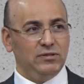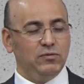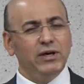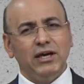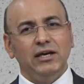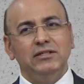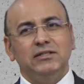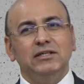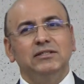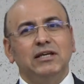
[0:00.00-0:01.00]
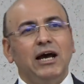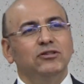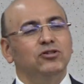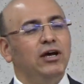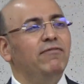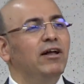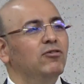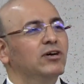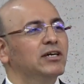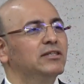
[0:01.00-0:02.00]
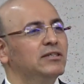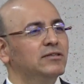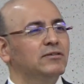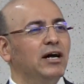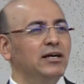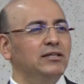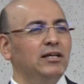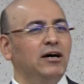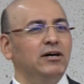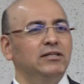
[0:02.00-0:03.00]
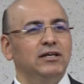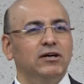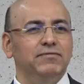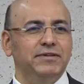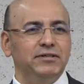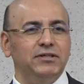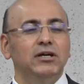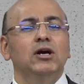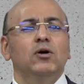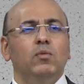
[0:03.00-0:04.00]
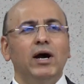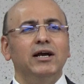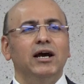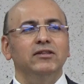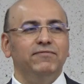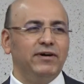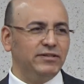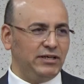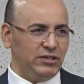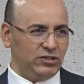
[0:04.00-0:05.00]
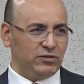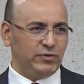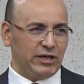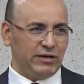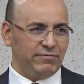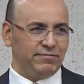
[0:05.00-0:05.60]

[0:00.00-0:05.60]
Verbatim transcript: We, it's, it's time to evaluate right now at the end of the year what kind of foundations we have.